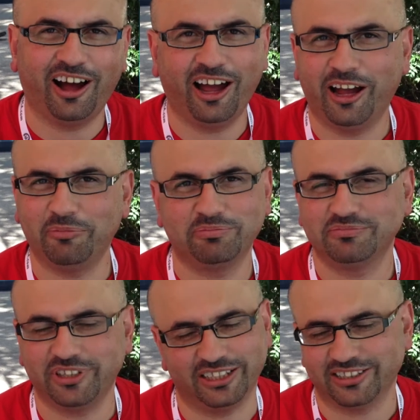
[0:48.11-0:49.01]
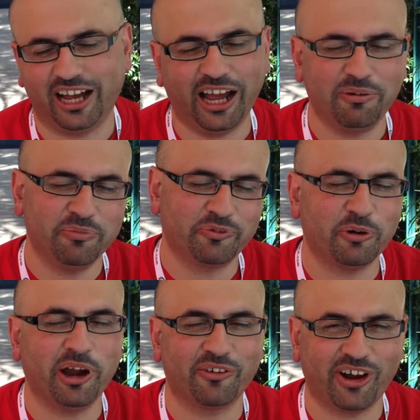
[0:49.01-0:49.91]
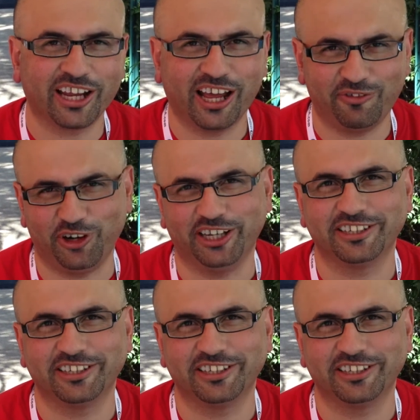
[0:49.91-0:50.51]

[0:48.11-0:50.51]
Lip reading: I am from Irvine, California.